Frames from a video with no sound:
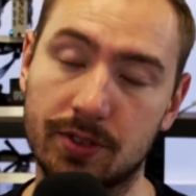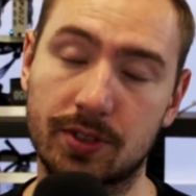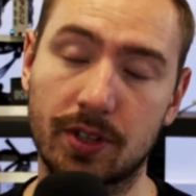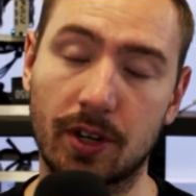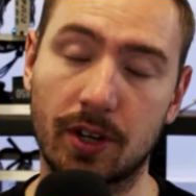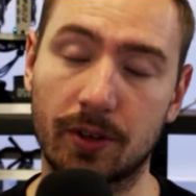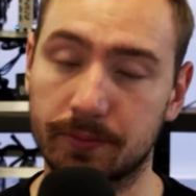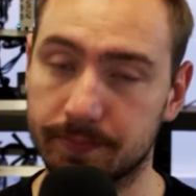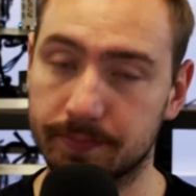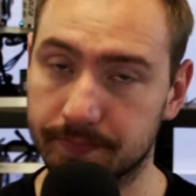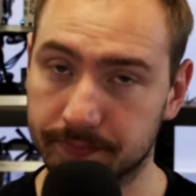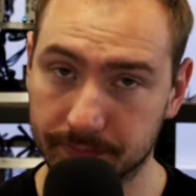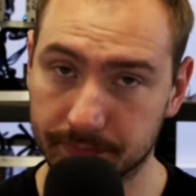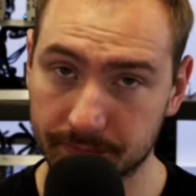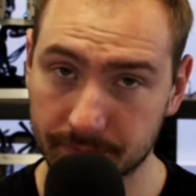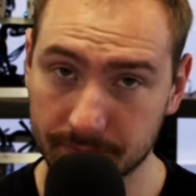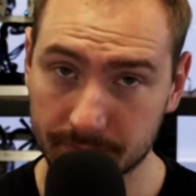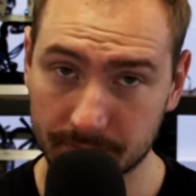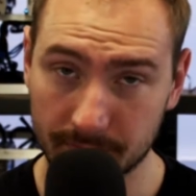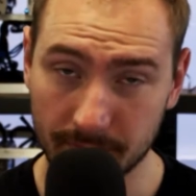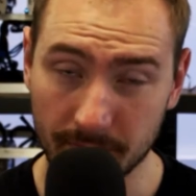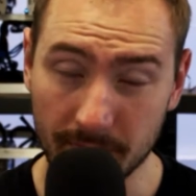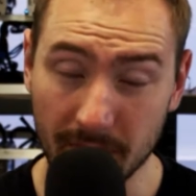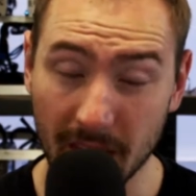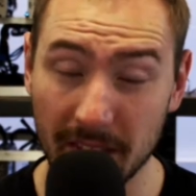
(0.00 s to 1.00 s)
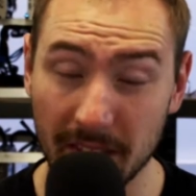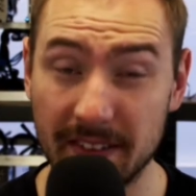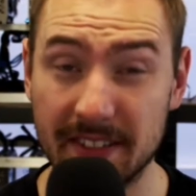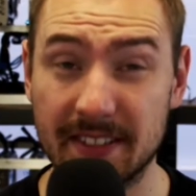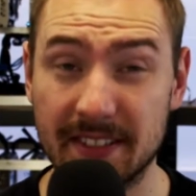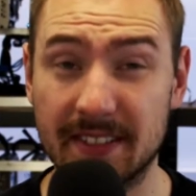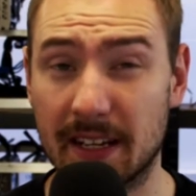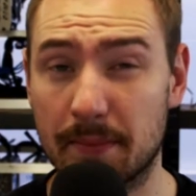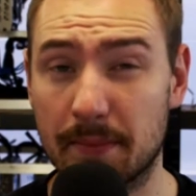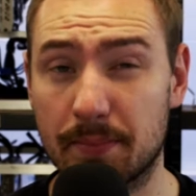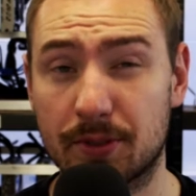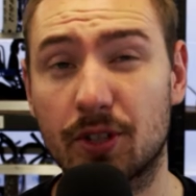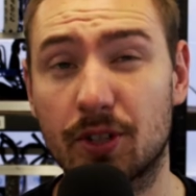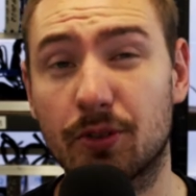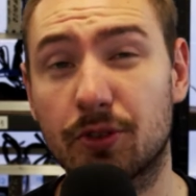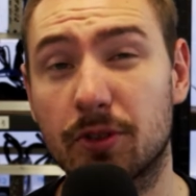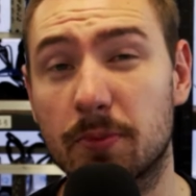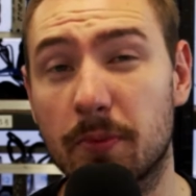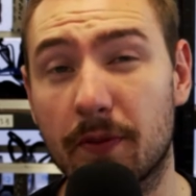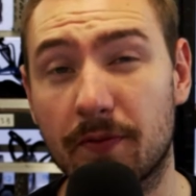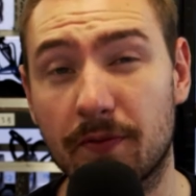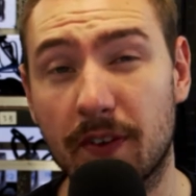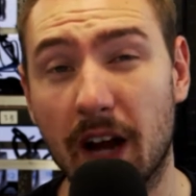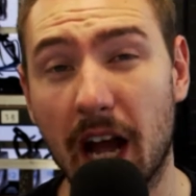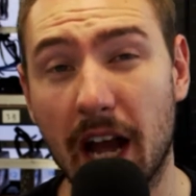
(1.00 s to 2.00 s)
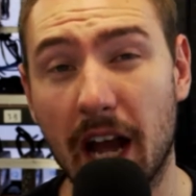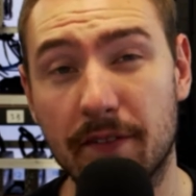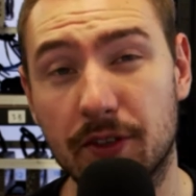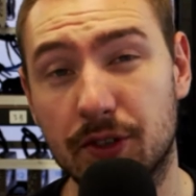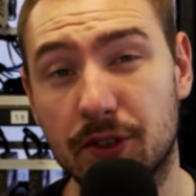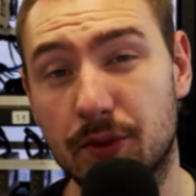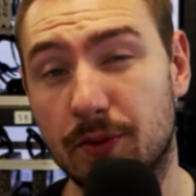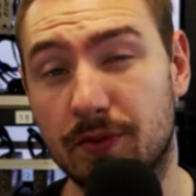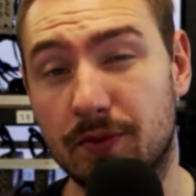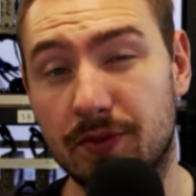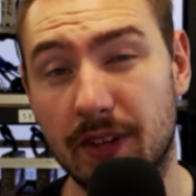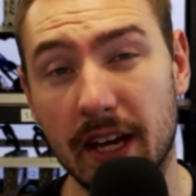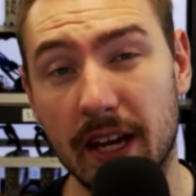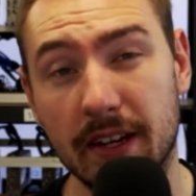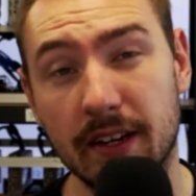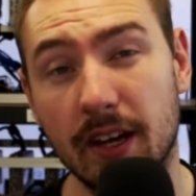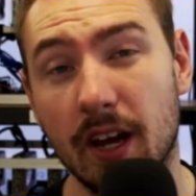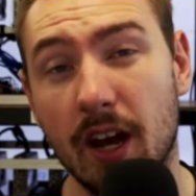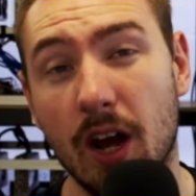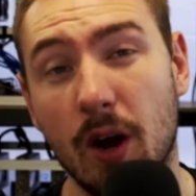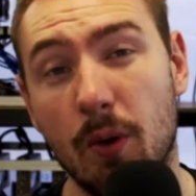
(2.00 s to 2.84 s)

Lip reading: So this is episode number 5, as we've said.